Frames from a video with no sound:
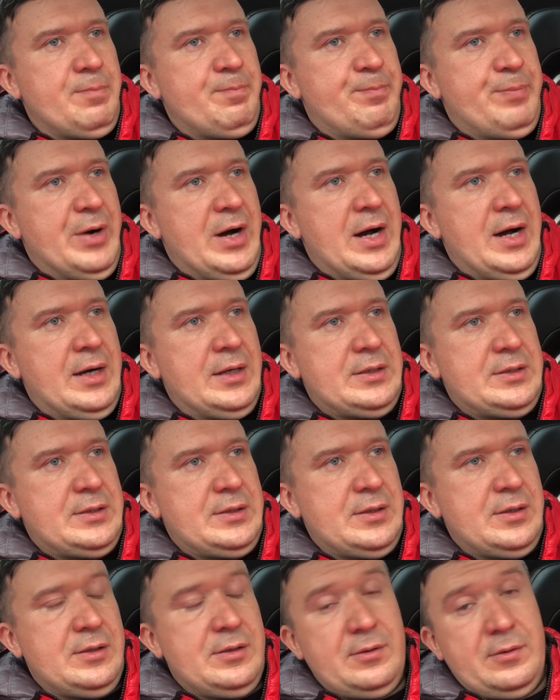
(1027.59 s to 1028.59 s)
But
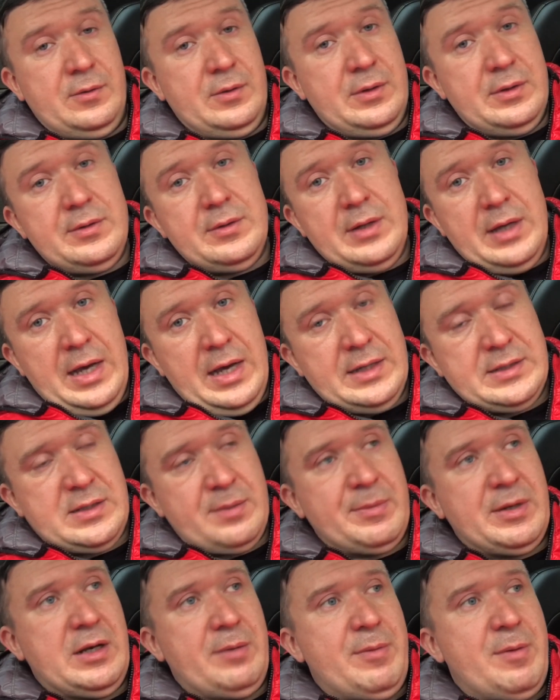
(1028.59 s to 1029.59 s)
as
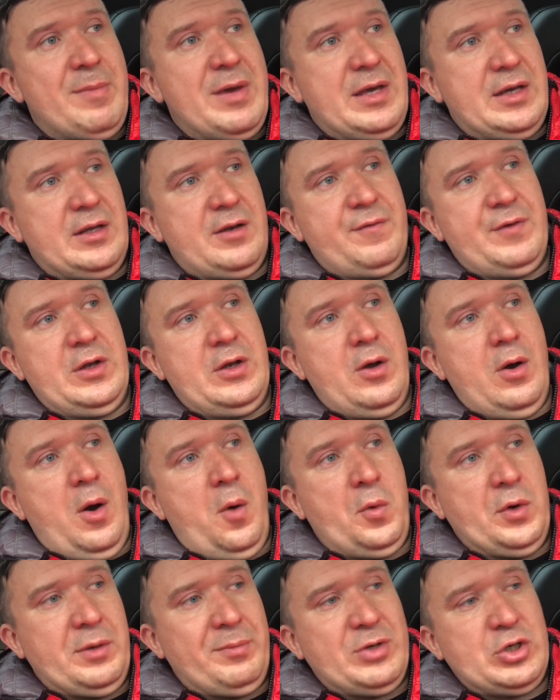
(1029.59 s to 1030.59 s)
I'm going to be making a video, I
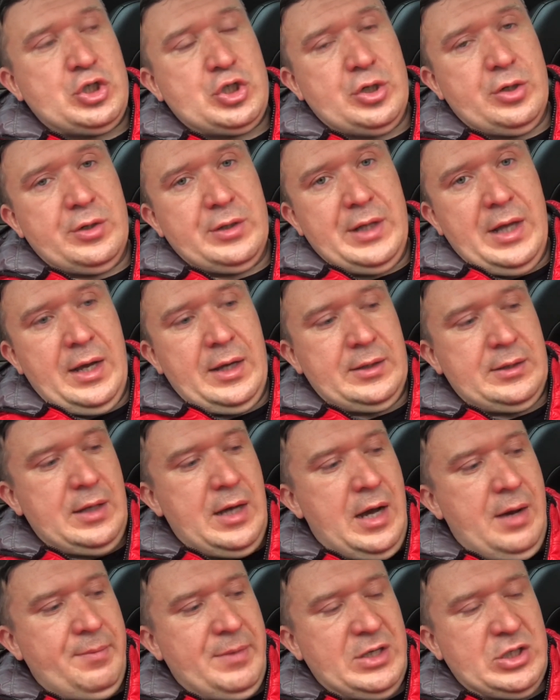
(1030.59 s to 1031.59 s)
want to make sure that
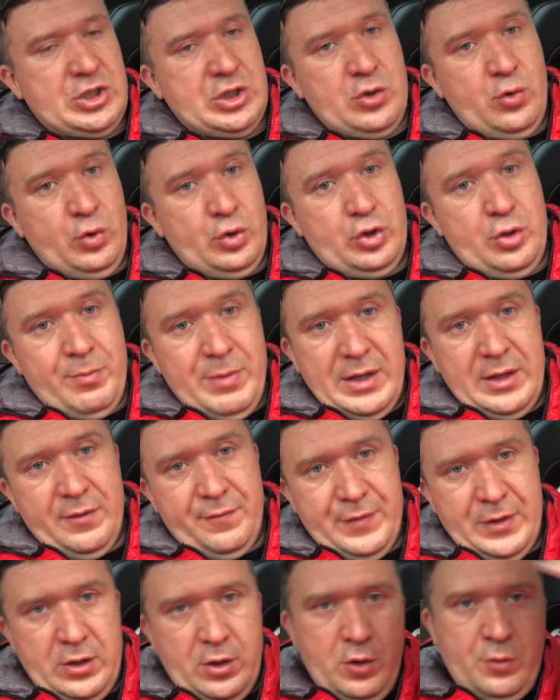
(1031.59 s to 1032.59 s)
I'm actually going to make a
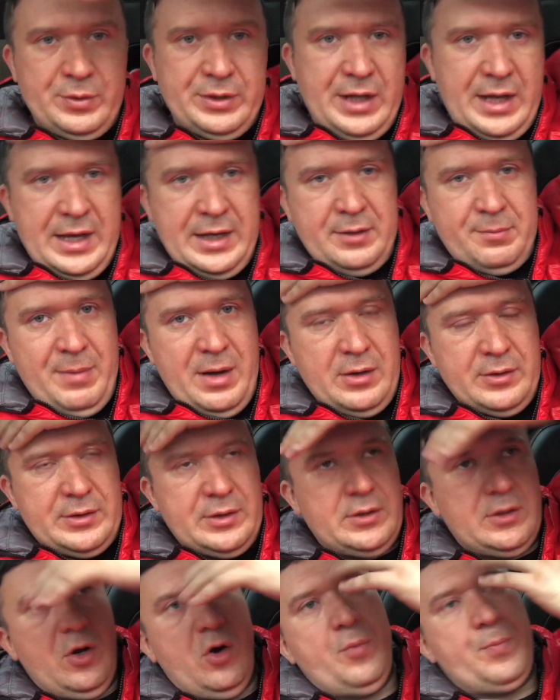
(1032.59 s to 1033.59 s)
video with a
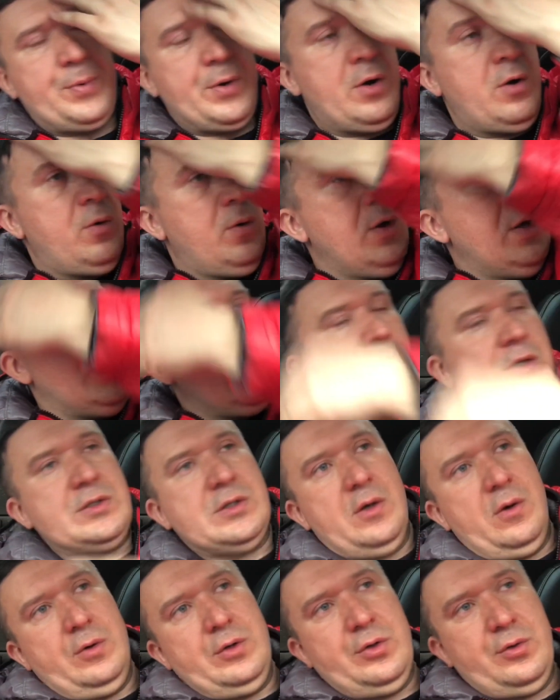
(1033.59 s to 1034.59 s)
head-mounted GoPro,
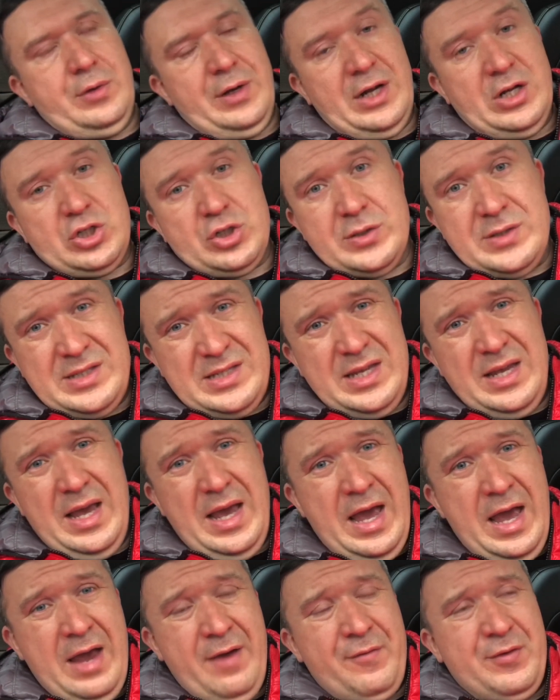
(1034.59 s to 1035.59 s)
so you could actually see
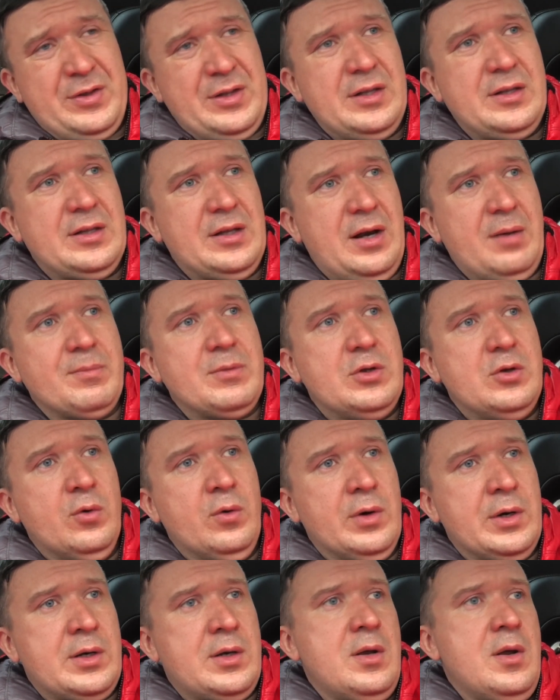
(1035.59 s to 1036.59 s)
everything that I'm
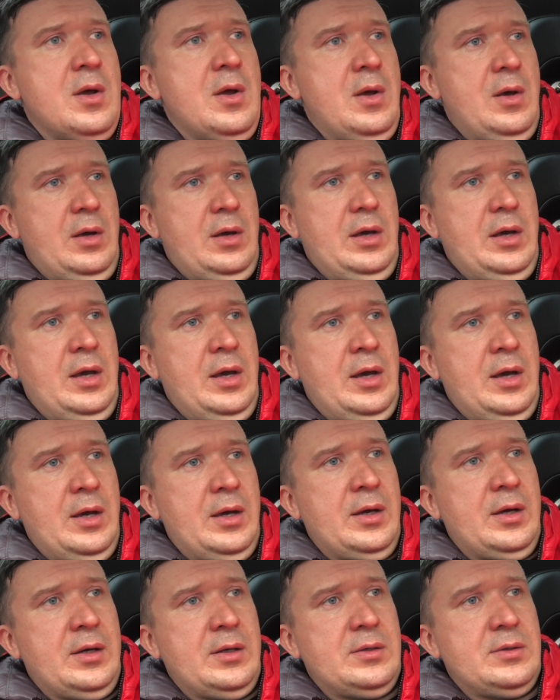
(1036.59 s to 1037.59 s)
doing,
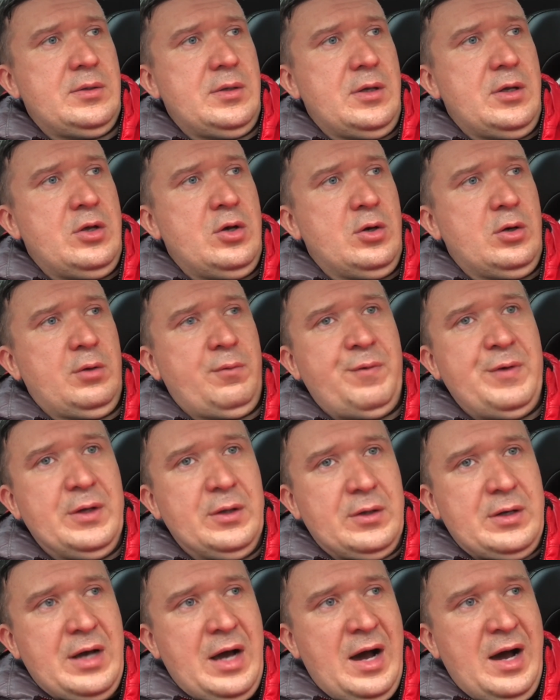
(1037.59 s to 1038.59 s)
and you could
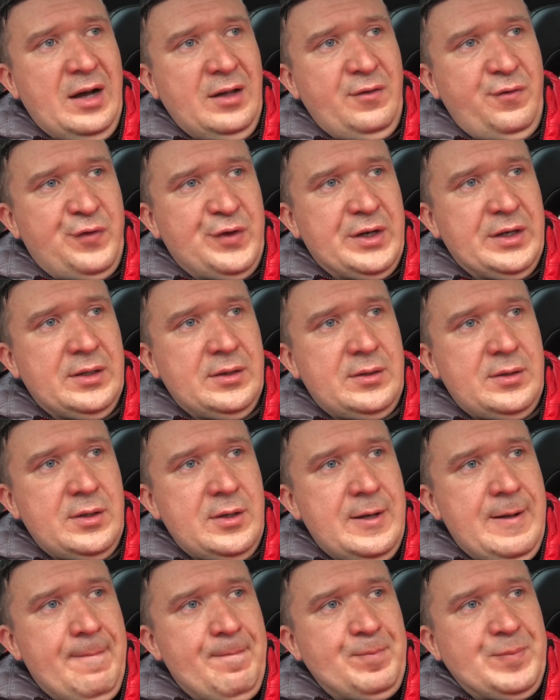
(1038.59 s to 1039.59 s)
feel confident
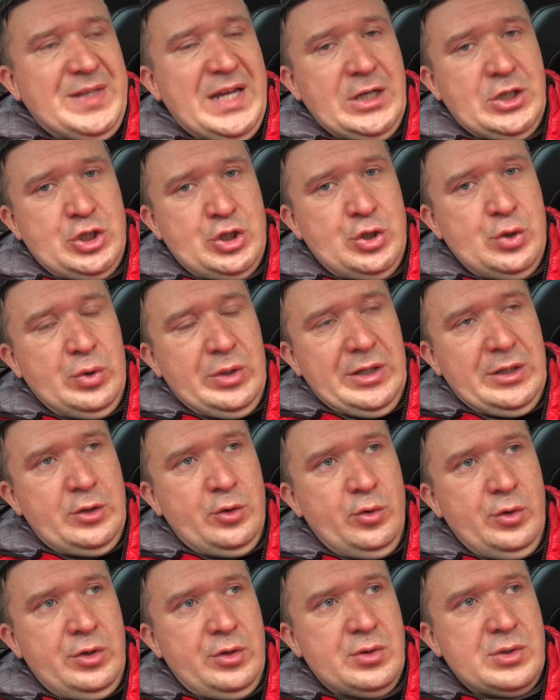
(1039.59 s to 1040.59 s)
that you could
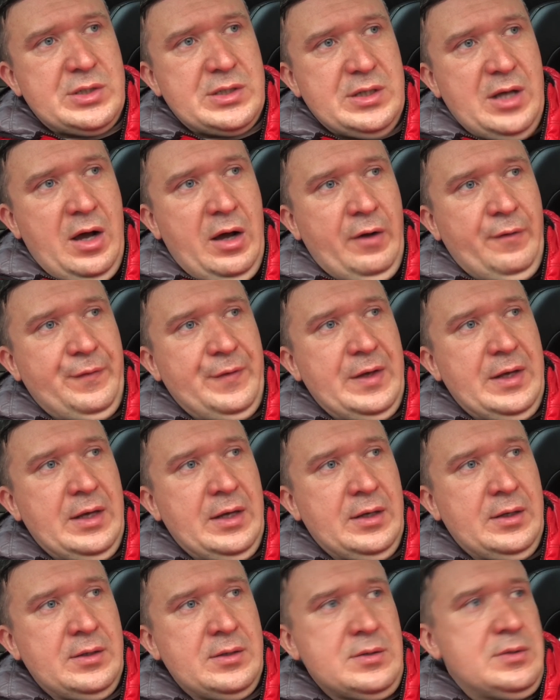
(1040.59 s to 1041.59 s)
do it yourself.
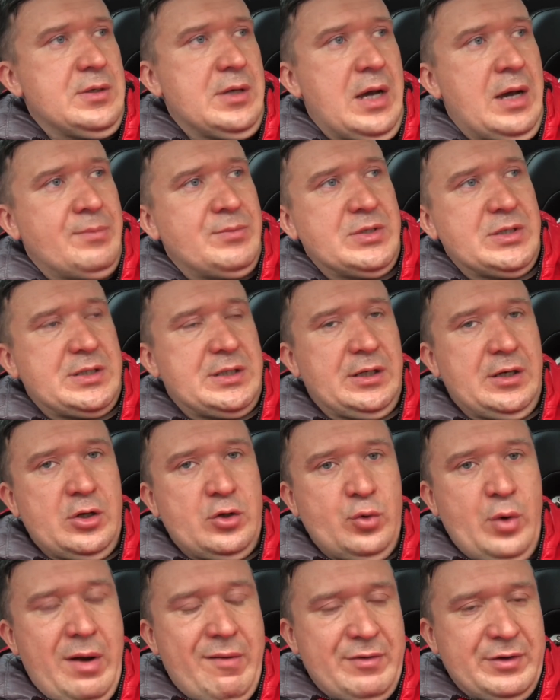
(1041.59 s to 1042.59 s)
And I'm just going to
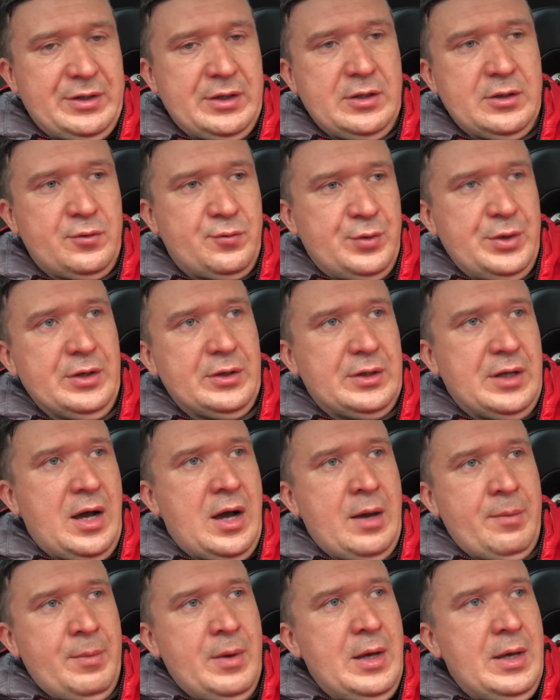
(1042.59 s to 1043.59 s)
do everything in real
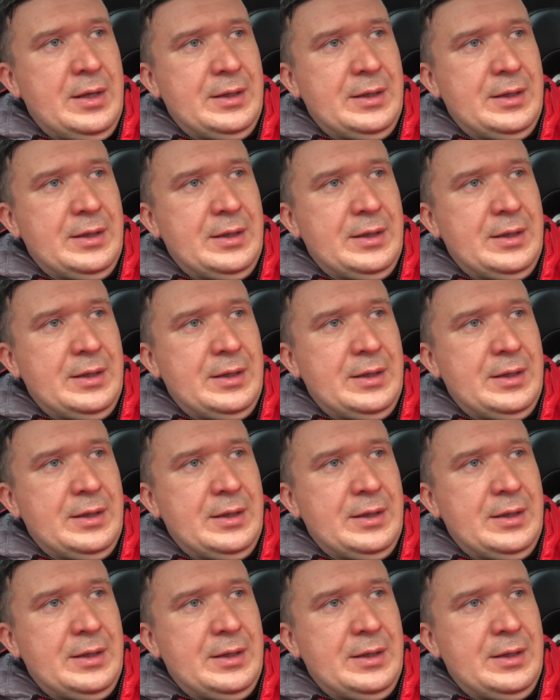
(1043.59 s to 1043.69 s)
time.